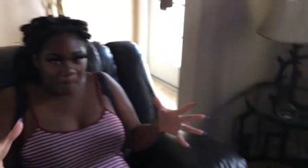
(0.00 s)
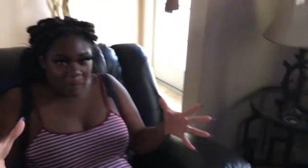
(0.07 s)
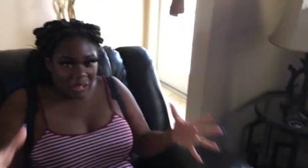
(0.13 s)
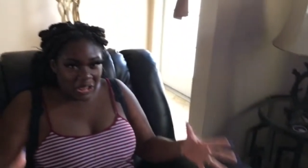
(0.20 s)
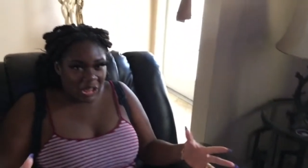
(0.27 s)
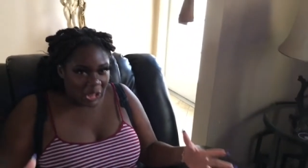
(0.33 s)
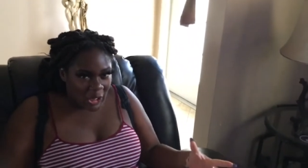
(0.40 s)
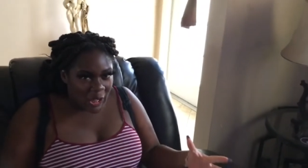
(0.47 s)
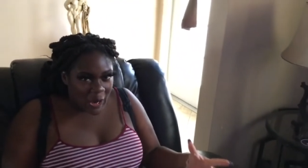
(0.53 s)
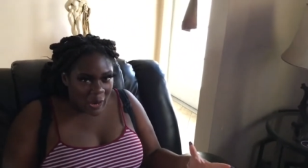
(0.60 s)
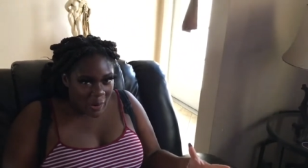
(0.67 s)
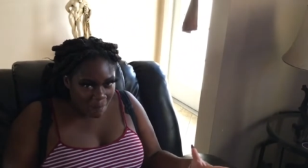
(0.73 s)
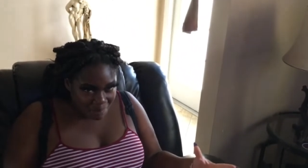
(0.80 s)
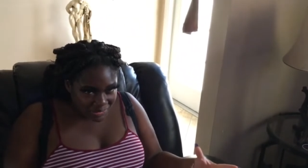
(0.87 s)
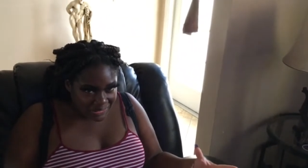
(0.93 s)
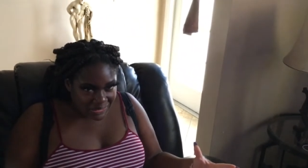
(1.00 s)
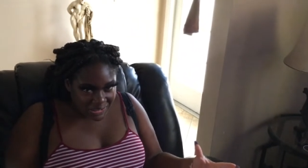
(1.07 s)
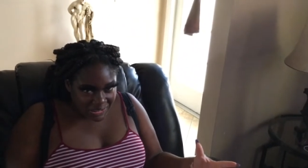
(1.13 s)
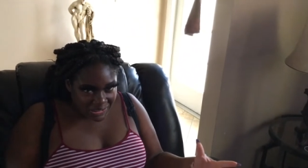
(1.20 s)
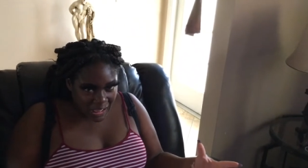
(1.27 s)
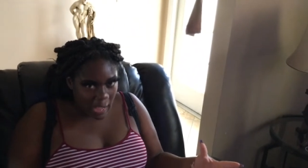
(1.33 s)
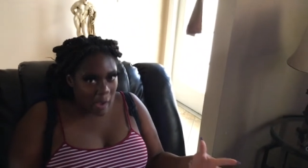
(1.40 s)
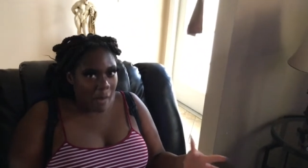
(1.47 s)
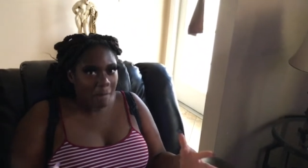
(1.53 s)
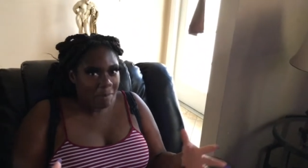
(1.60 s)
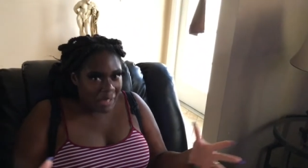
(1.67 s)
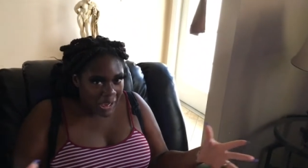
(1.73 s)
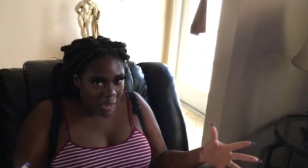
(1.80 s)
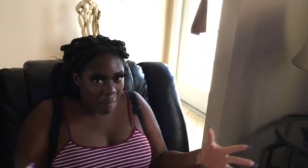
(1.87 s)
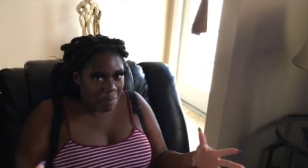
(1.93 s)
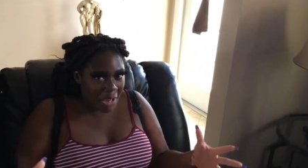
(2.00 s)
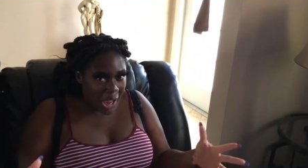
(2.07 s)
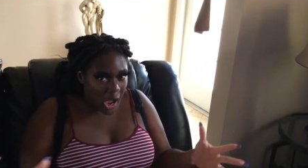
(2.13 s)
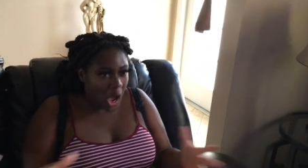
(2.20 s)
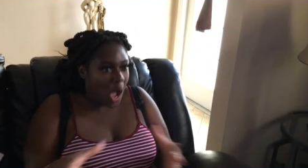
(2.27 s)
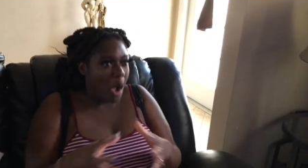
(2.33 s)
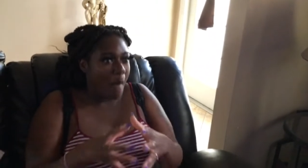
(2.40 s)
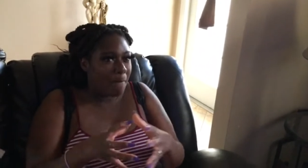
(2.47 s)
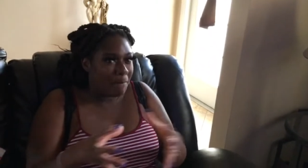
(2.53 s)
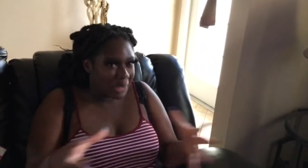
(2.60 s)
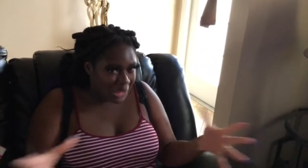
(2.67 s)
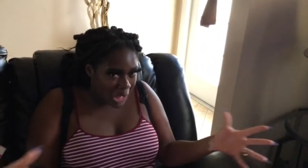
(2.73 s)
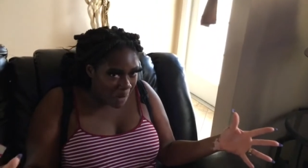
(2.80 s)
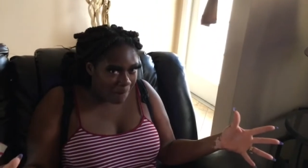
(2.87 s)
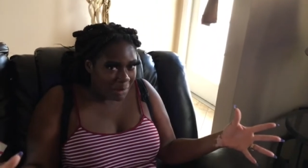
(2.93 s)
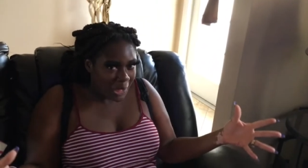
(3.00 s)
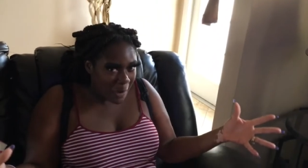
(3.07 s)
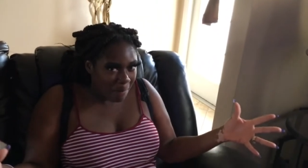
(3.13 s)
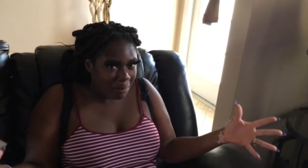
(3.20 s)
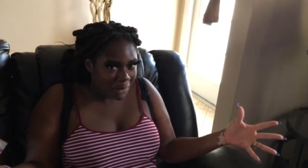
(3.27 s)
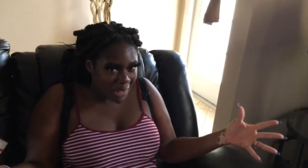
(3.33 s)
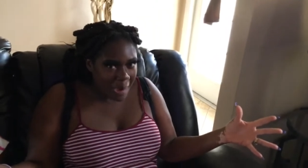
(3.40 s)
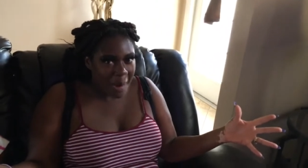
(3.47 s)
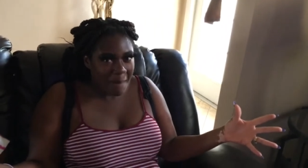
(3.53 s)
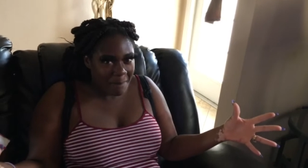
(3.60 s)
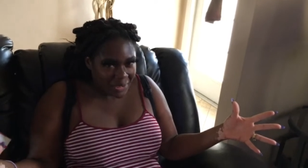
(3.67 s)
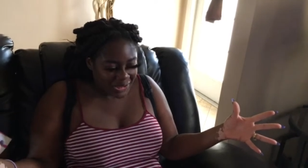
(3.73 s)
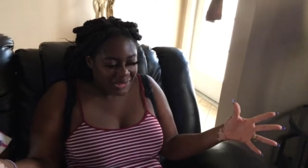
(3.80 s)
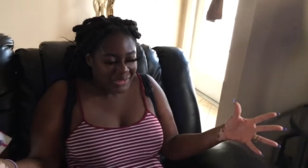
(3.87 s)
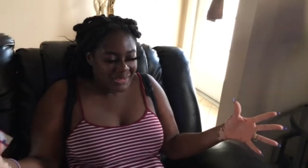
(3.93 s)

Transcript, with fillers: lump, like a big, big blump, blump, blump.